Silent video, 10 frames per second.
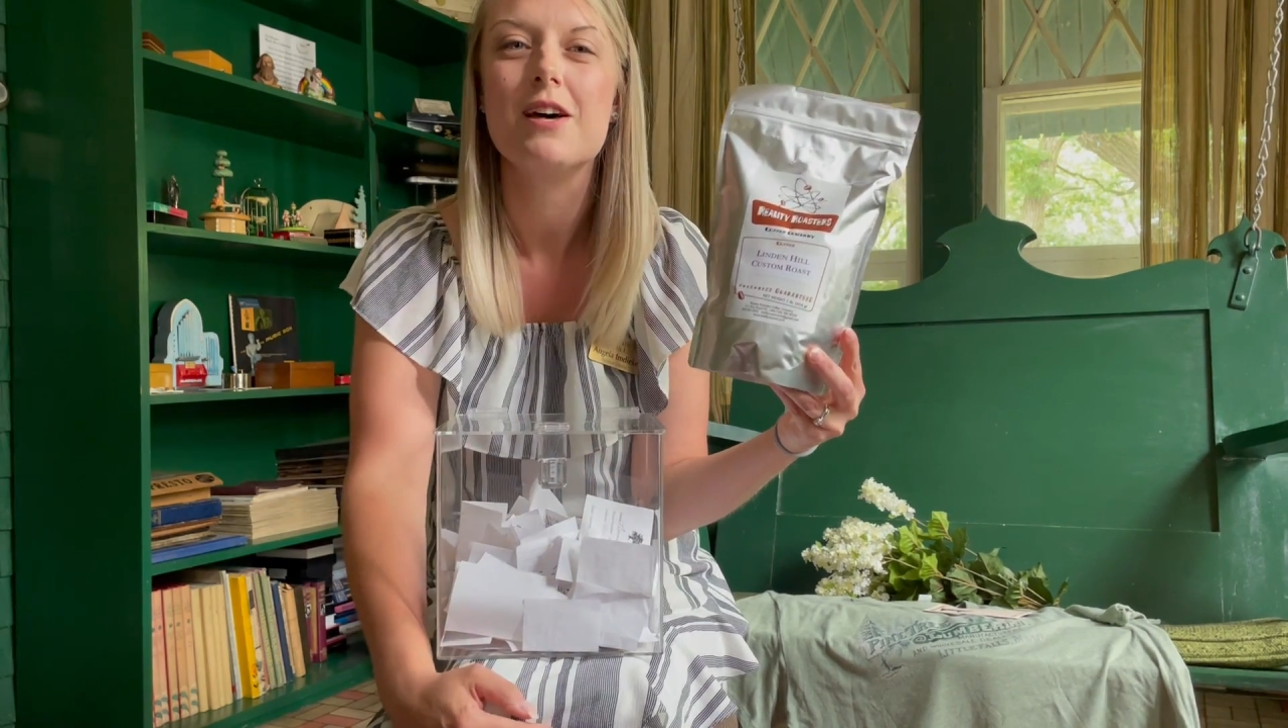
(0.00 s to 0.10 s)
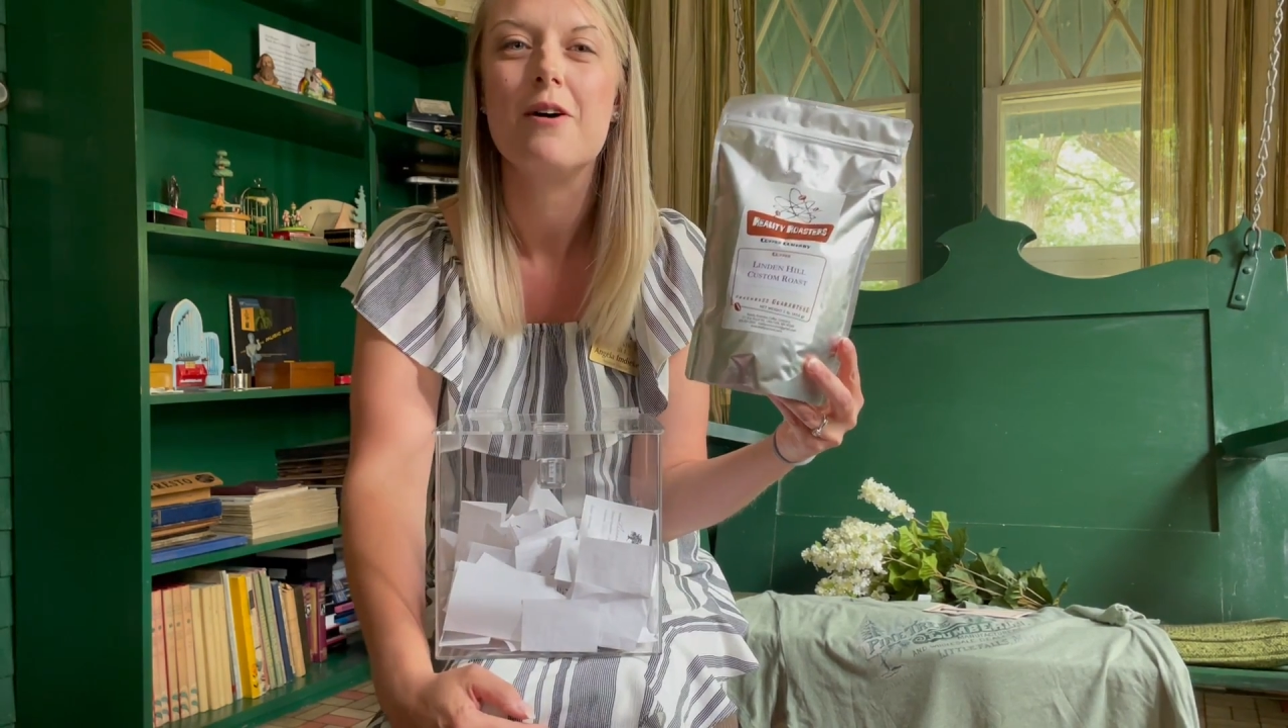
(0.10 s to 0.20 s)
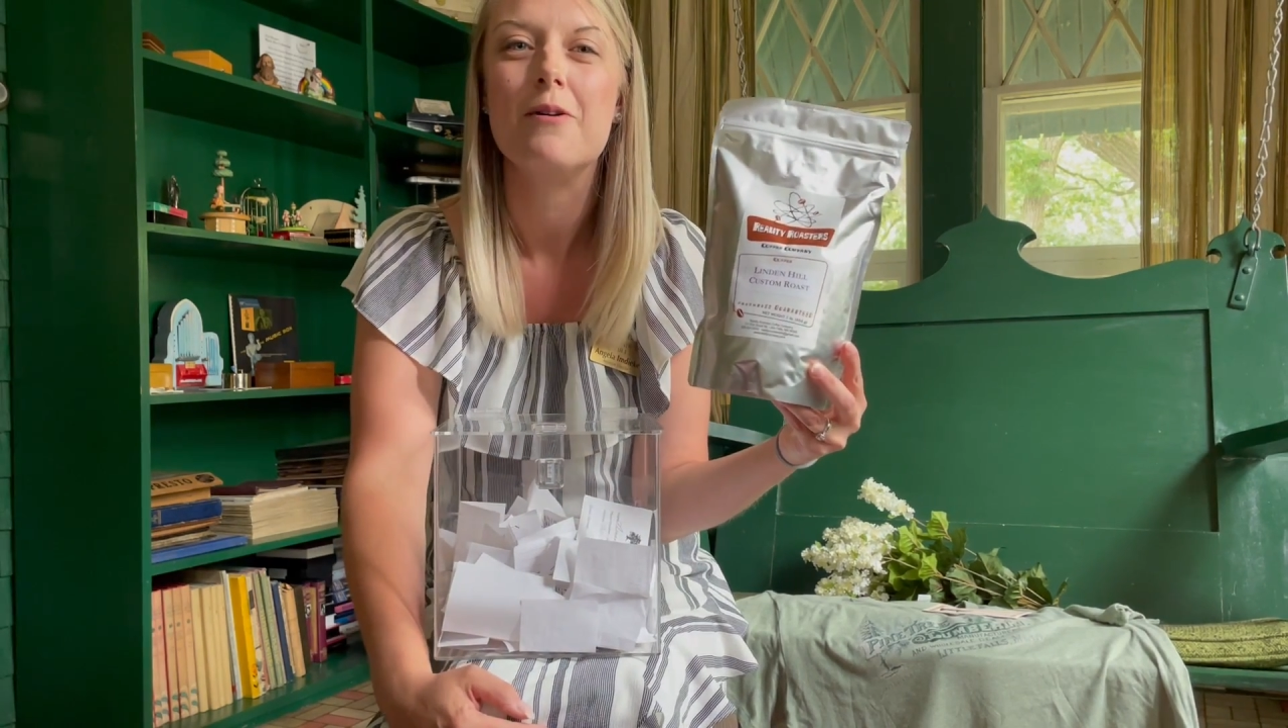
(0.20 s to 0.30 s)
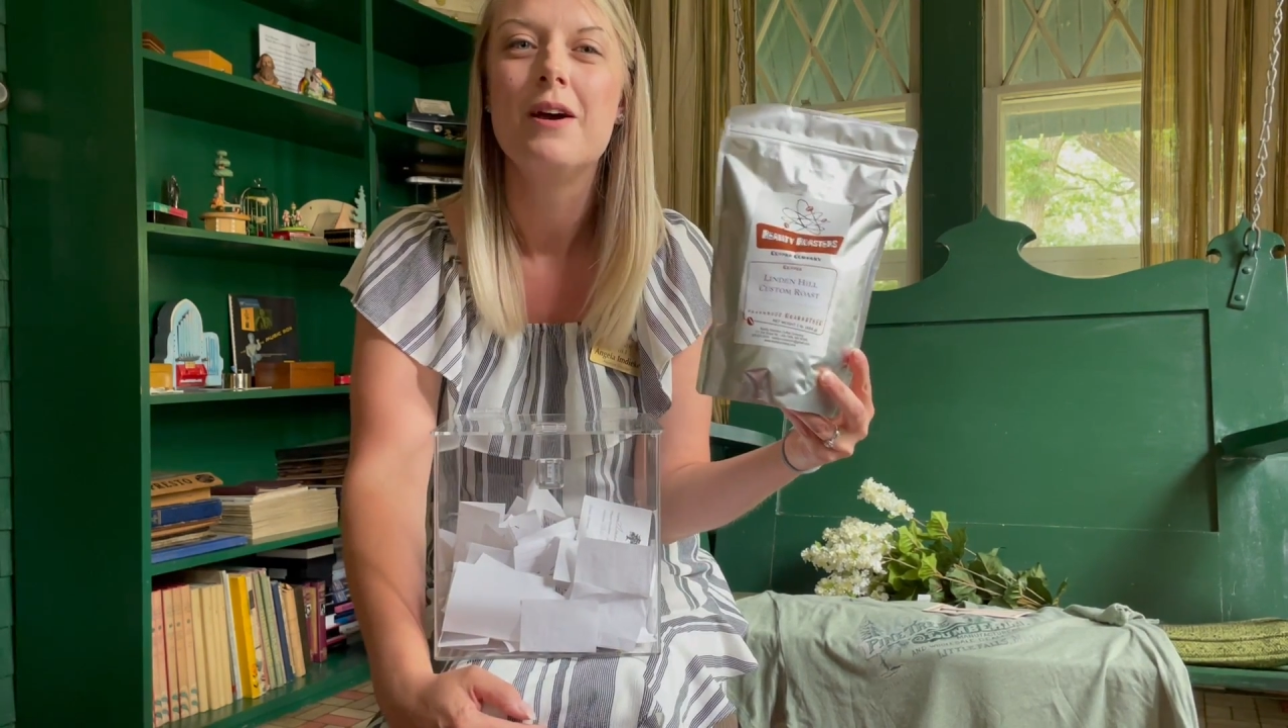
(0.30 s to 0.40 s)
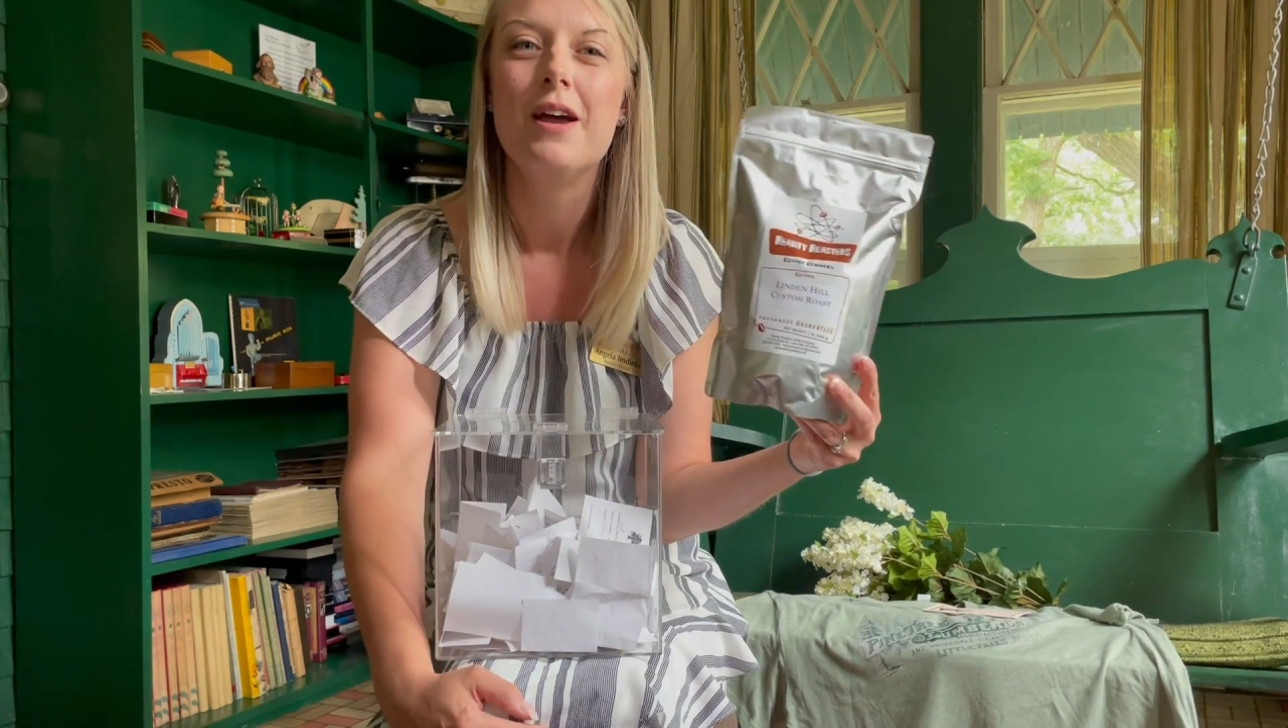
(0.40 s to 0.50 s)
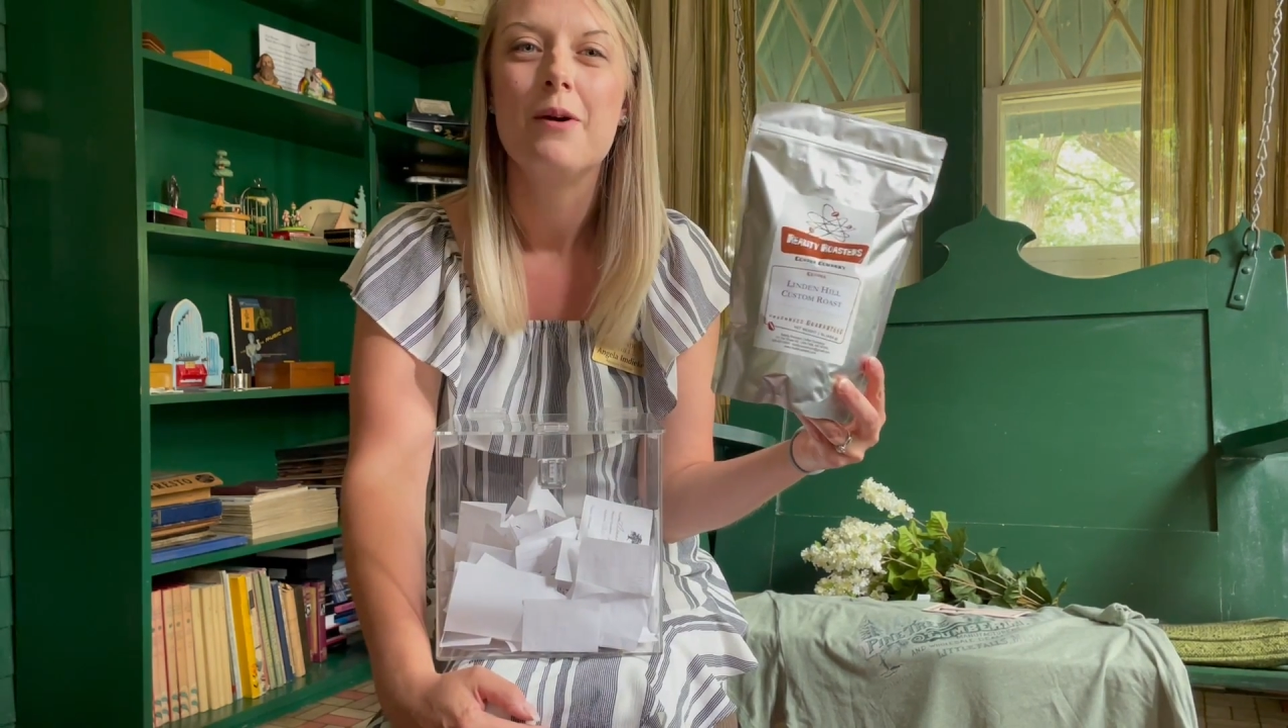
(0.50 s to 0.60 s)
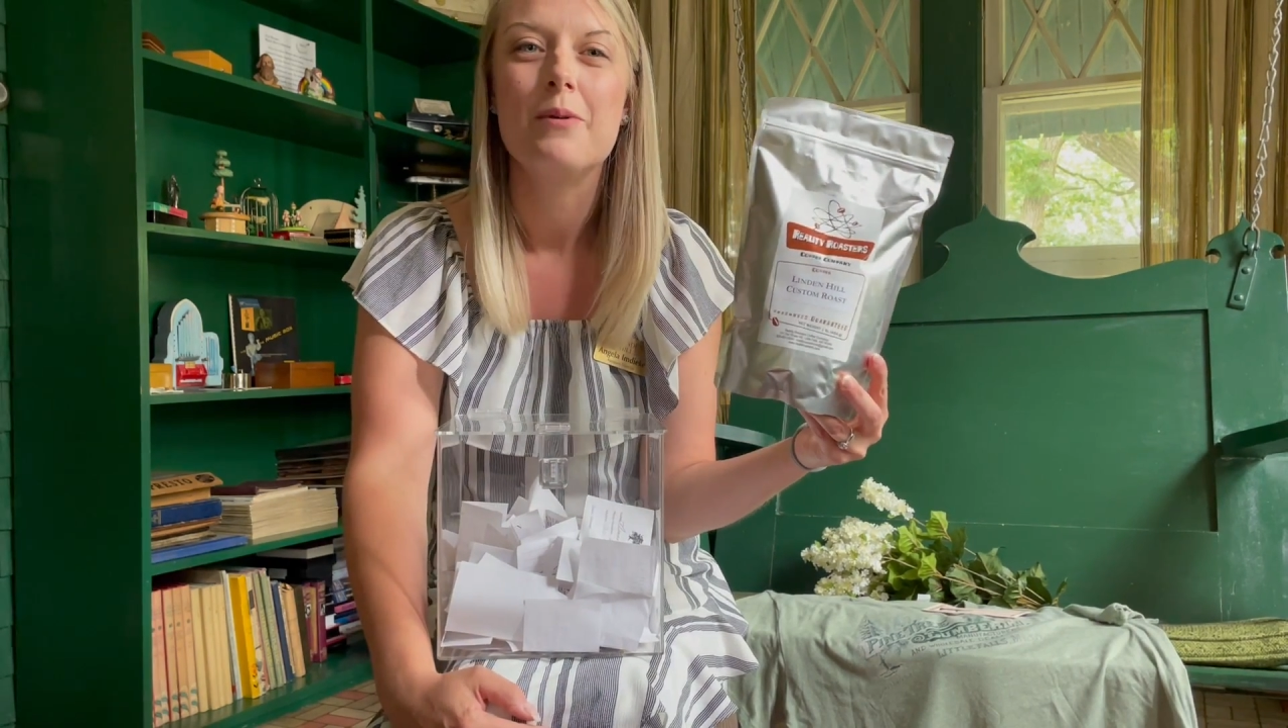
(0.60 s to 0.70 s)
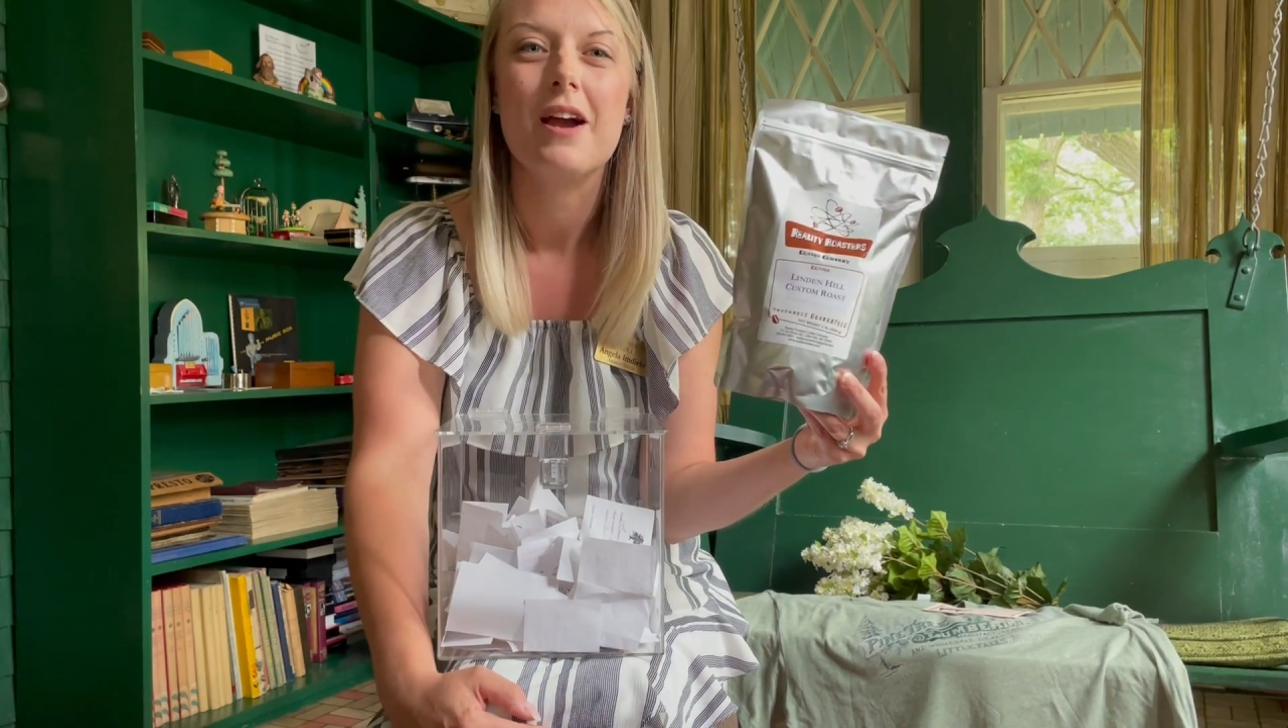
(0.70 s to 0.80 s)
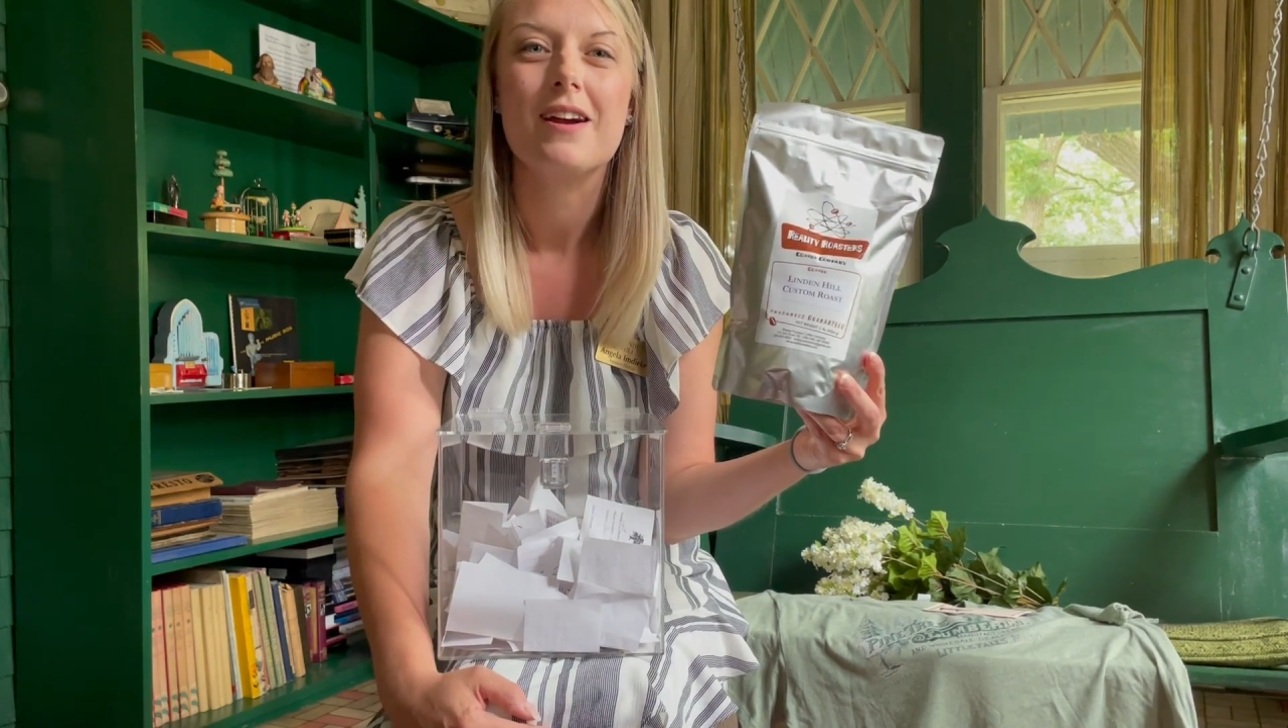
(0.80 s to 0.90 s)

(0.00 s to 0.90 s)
So we